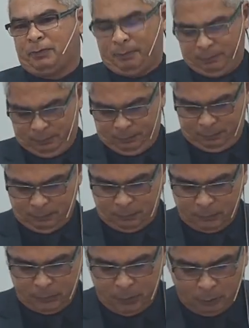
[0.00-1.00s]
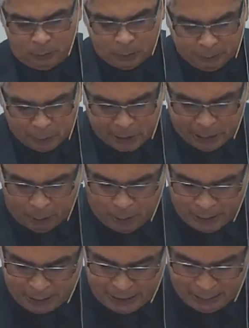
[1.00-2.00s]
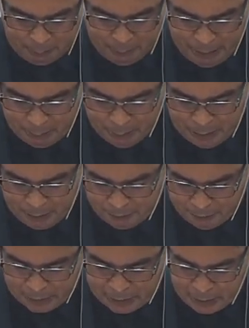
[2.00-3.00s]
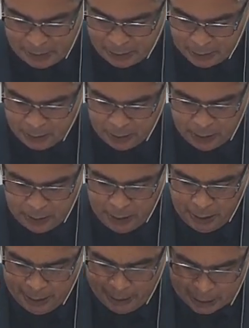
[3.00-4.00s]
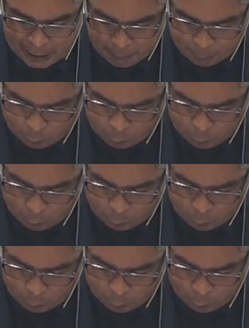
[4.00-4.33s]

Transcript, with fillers: he did exactly to the same servant. And when when you read the